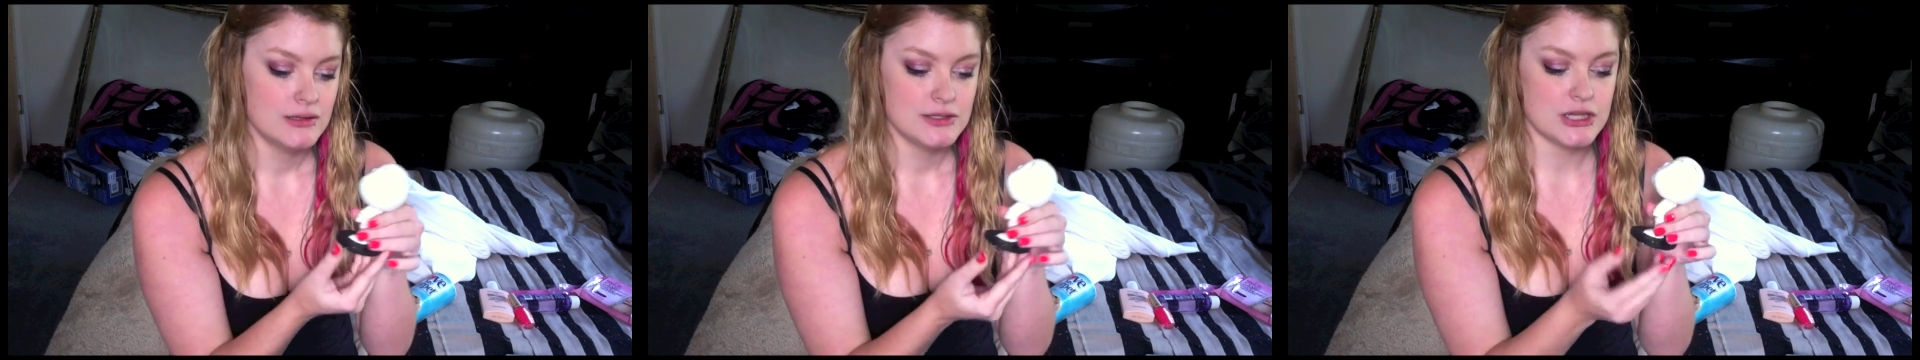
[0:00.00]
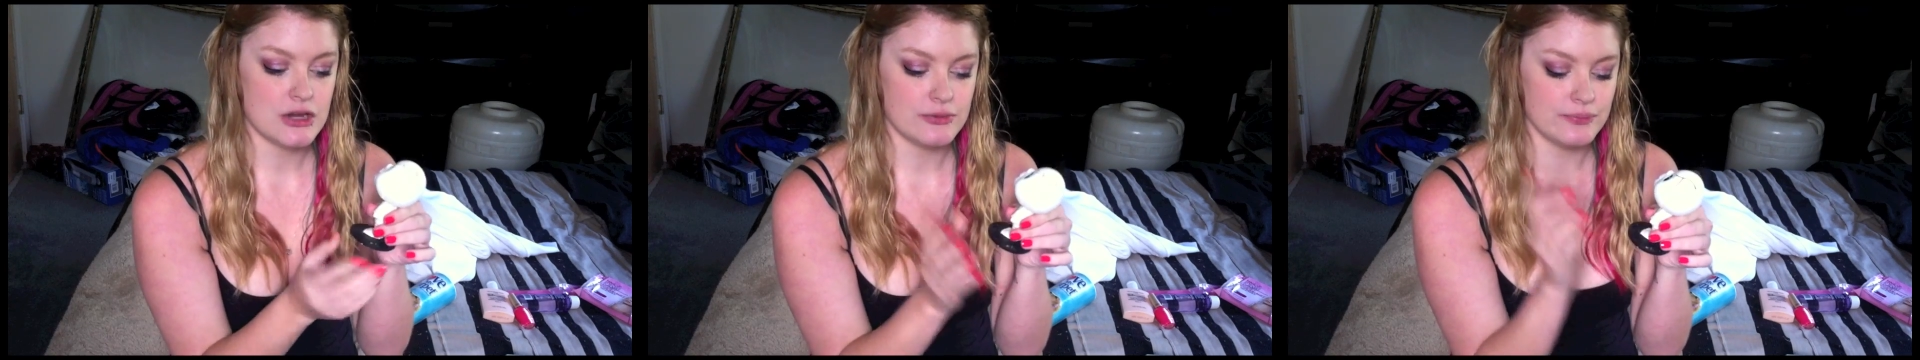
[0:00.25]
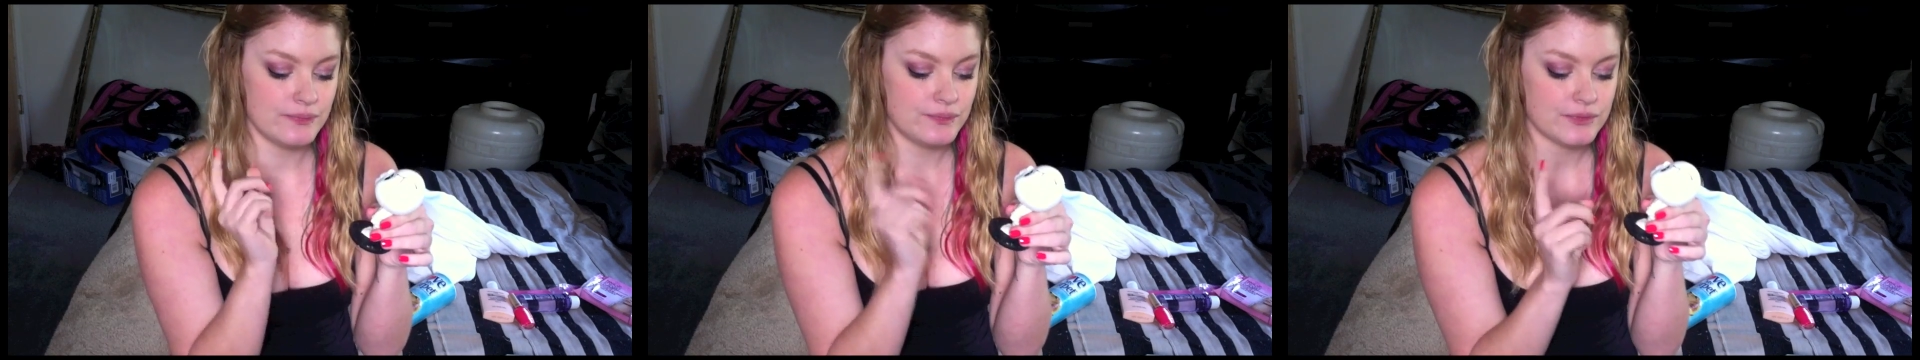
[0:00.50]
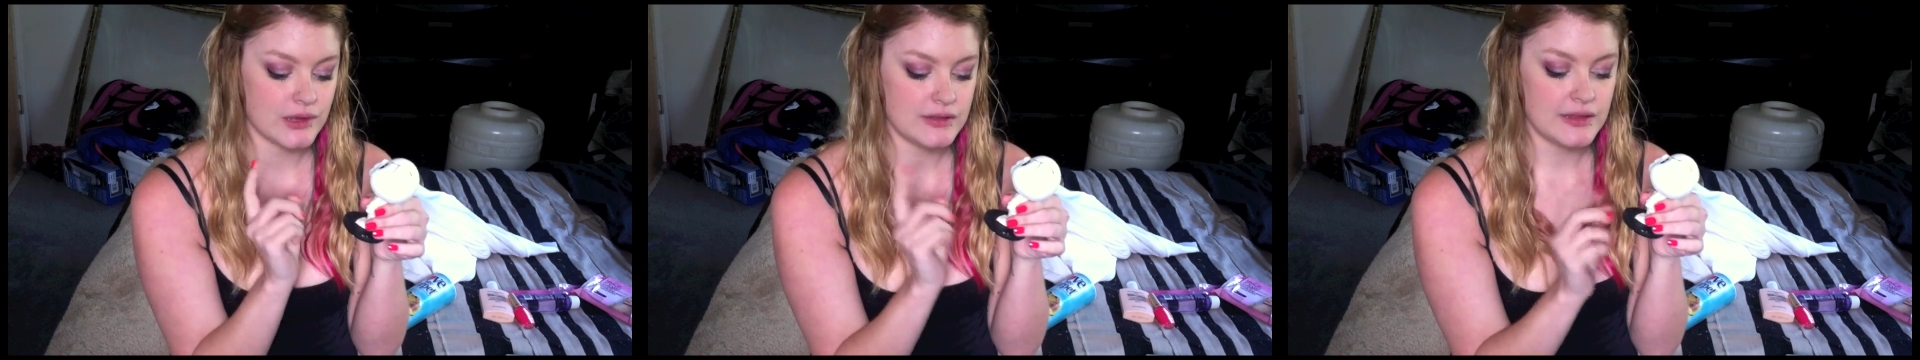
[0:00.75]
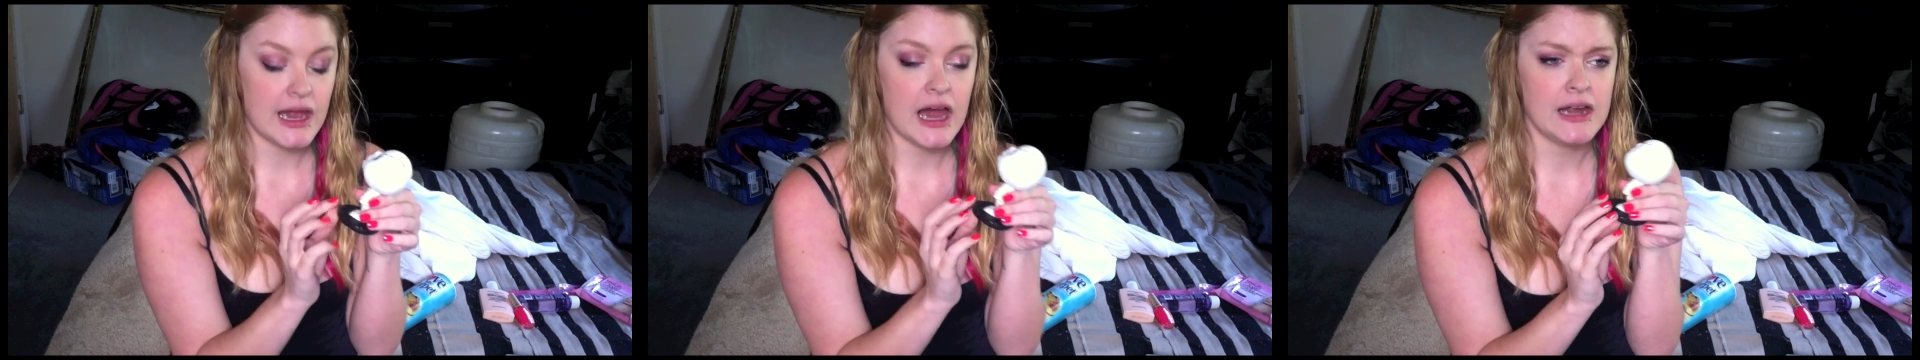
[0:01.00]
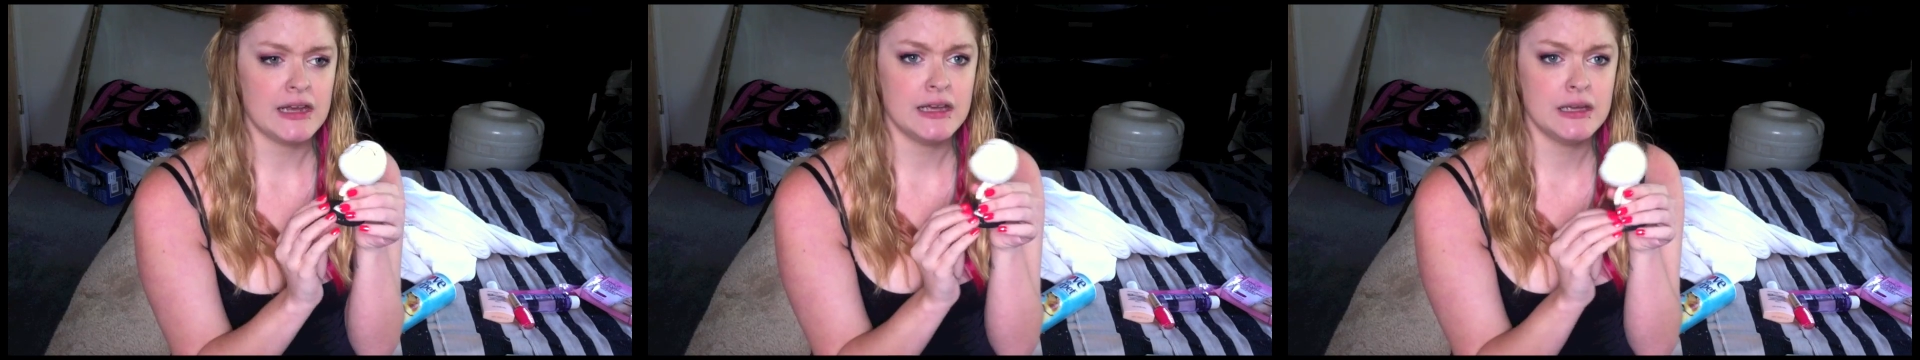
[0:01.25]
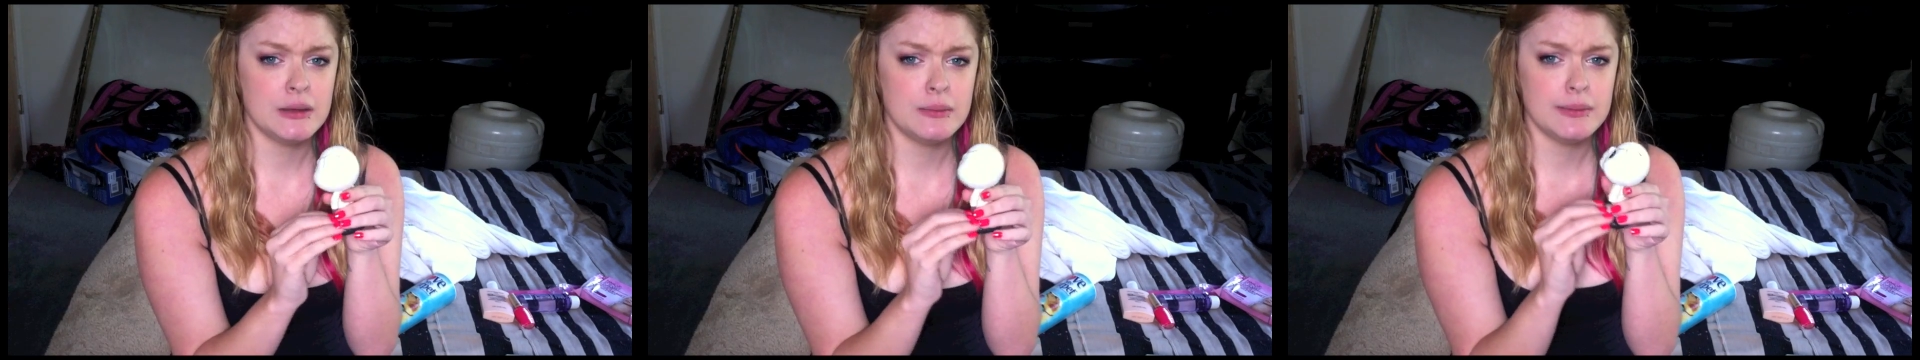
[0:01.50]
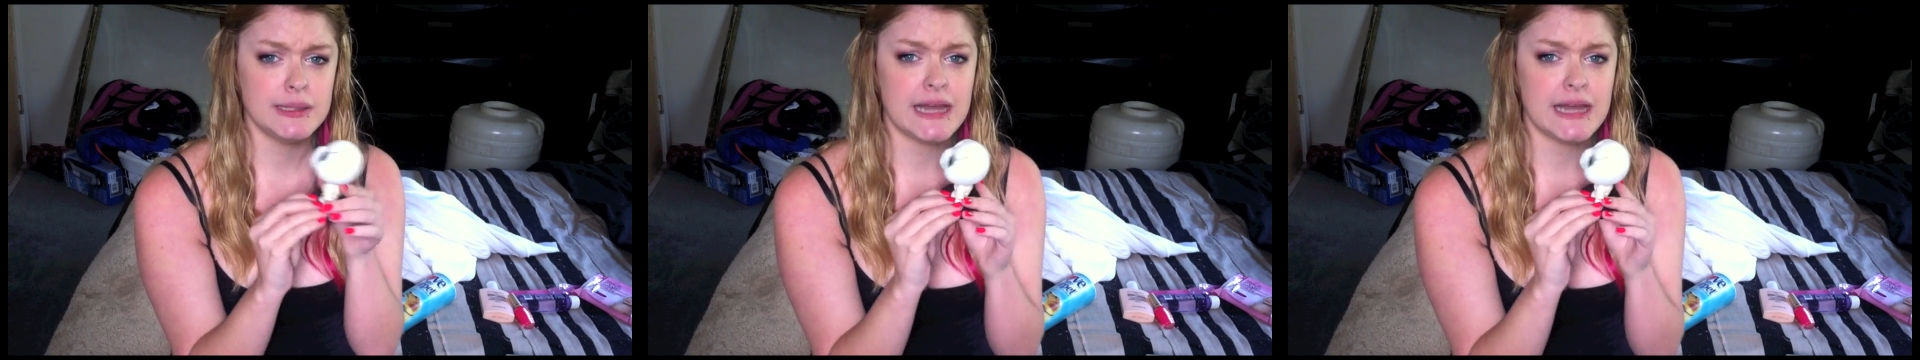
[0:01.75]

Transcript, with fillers: So, they had him,